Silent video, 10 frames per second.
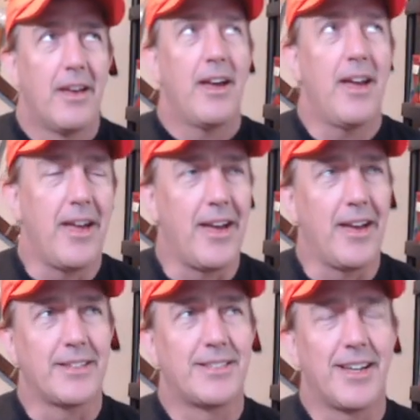
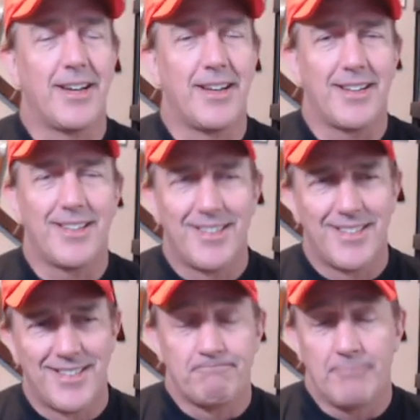and,
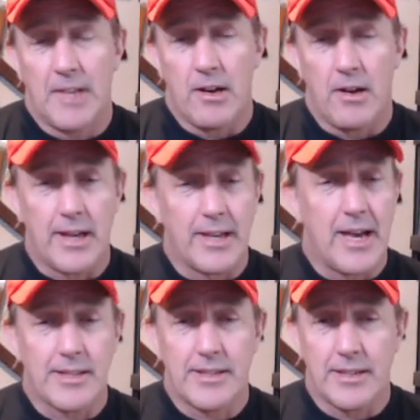I
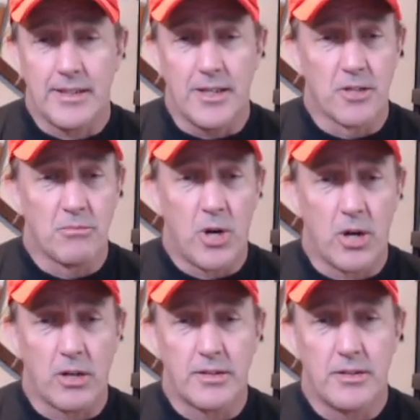got
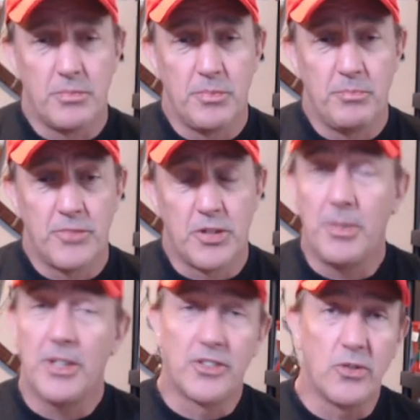earmarked to
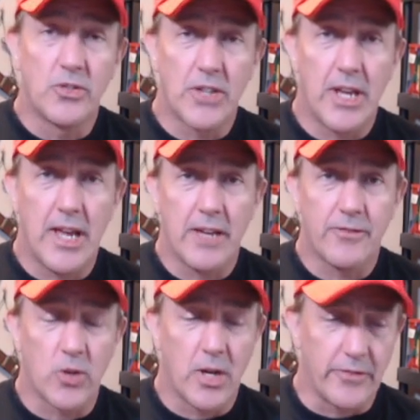be a deuce-and-a-half
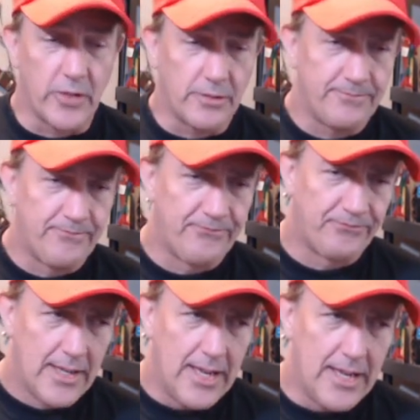driver.
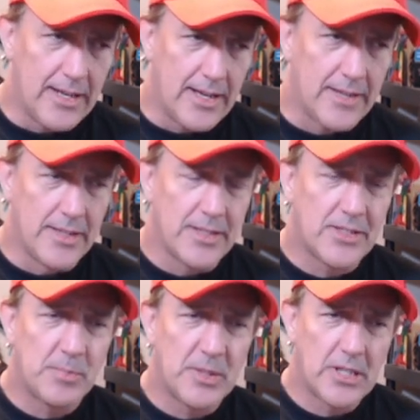And on this
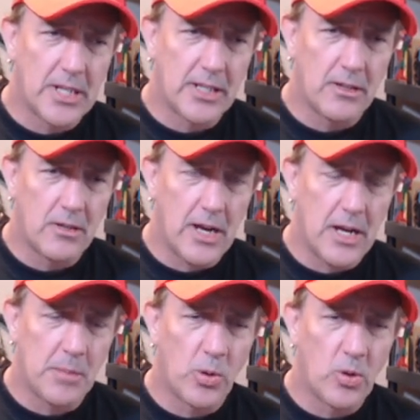particular
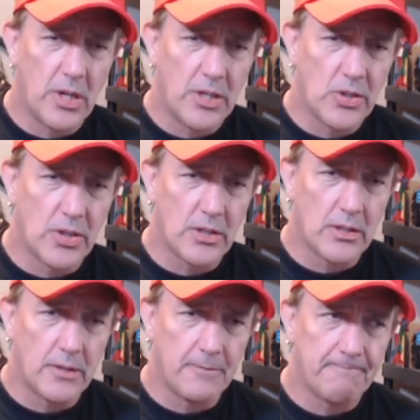
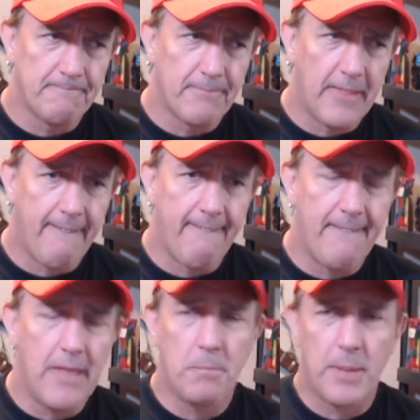operation,
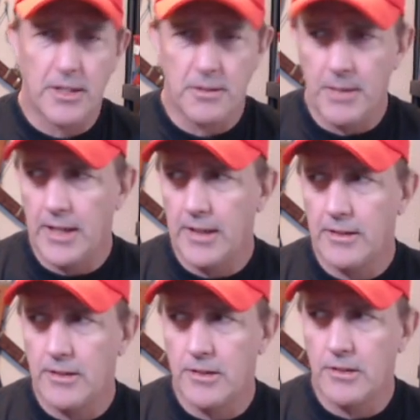they picked
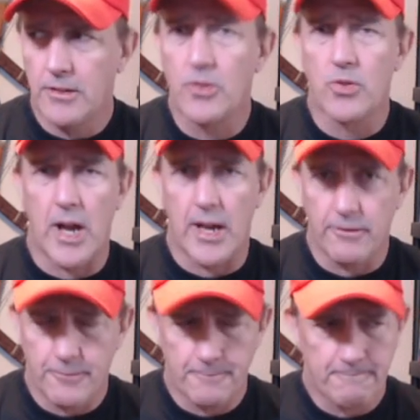me to
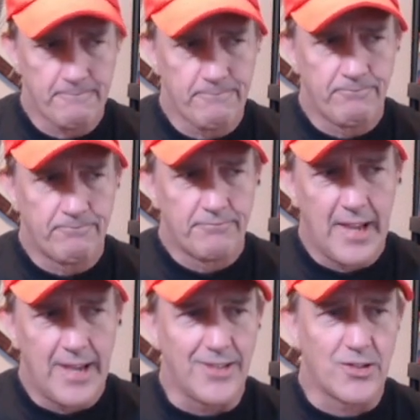drive,
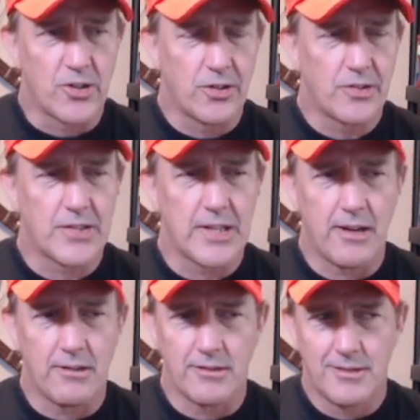and it turns out